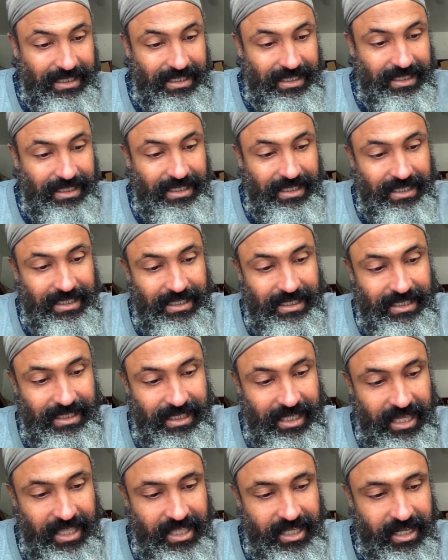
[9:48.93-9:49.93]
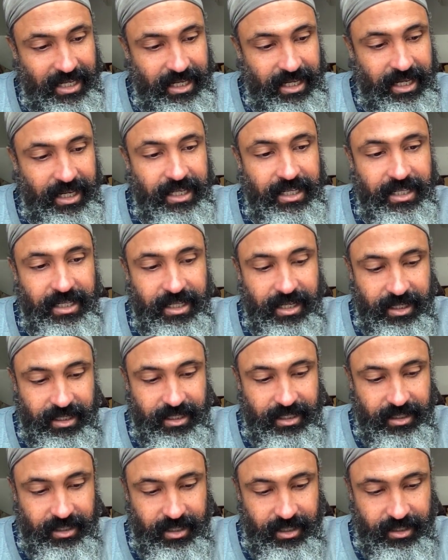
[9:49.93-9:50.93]
I think I did. I
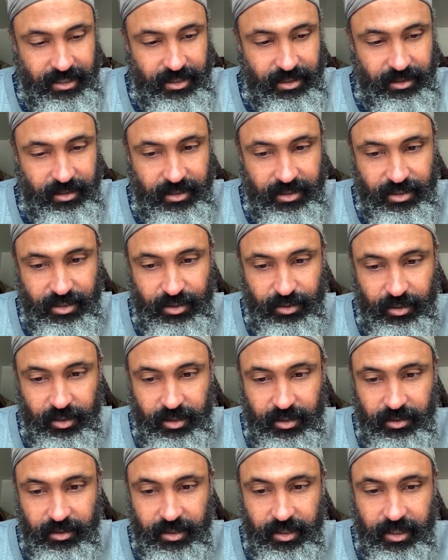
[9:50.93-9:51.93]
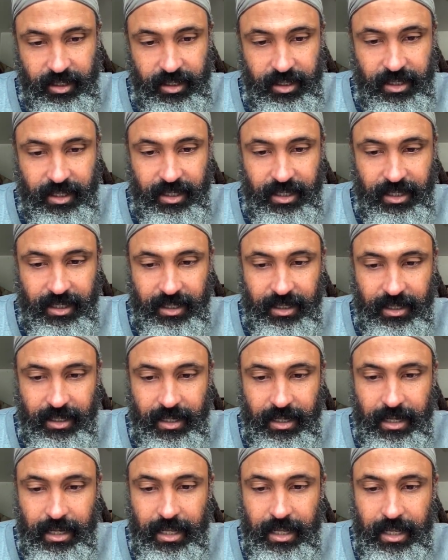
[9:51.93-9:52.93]
shared this joint. Okay.
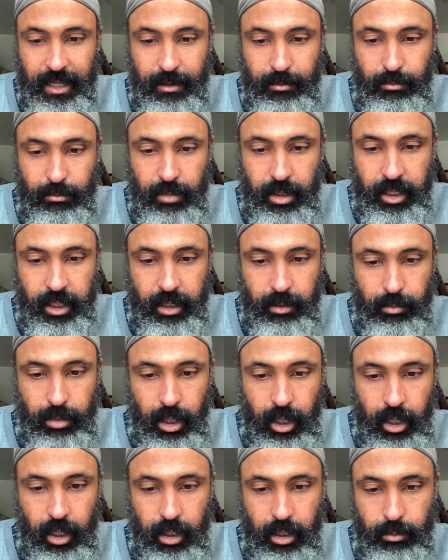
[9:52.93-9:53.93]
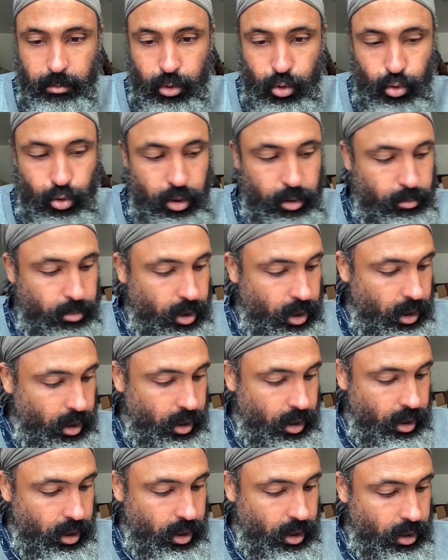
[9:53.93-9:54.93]
Bleedy blah, bleedy blah,
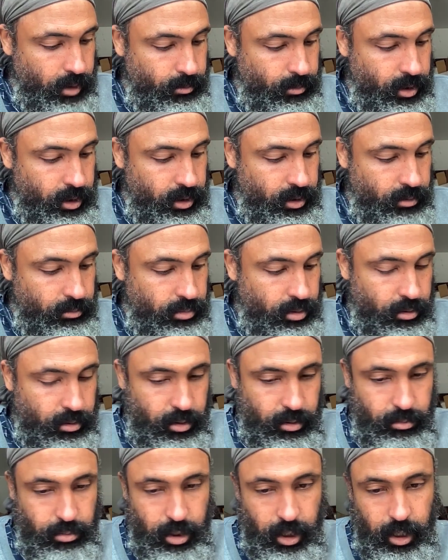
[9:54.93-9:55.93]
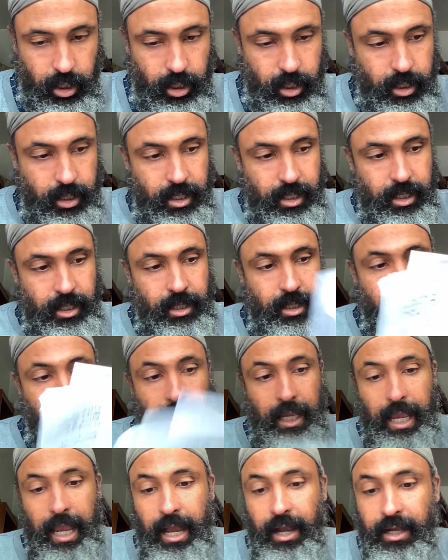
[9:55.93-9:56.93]
bleedy blah.
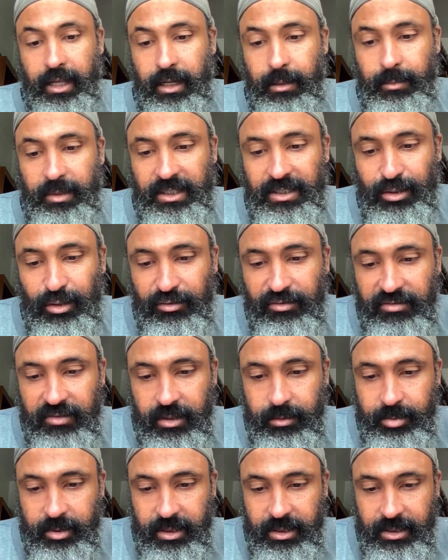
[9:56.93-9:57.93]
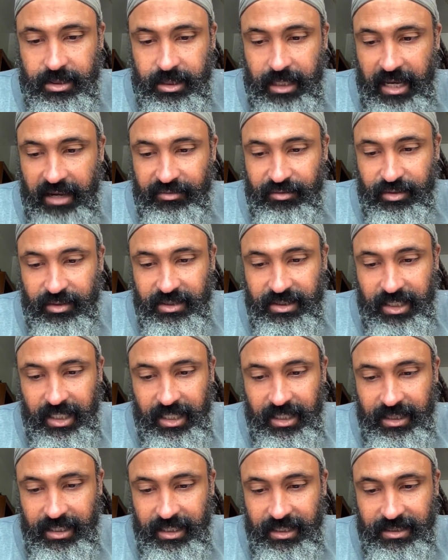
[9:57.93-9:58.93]
How can I be so flippant after saying
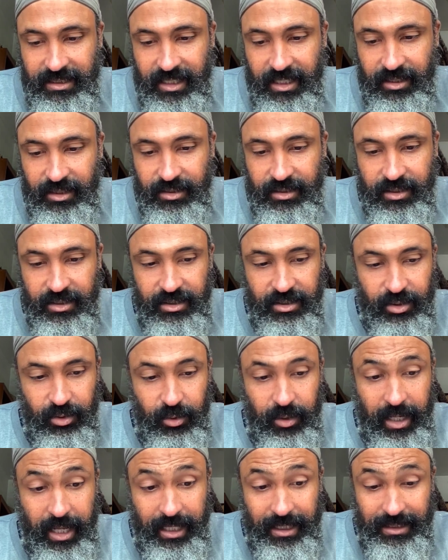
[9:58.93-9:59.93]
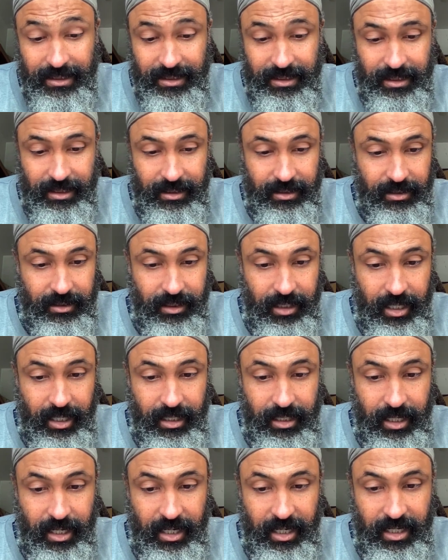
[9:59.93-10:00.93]
things that are just so nasty?
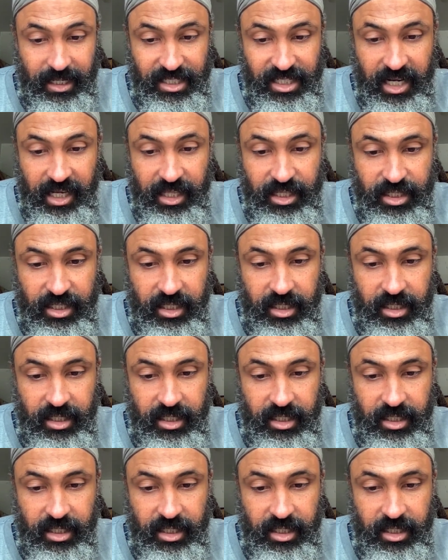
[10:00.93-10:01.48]
and challenging.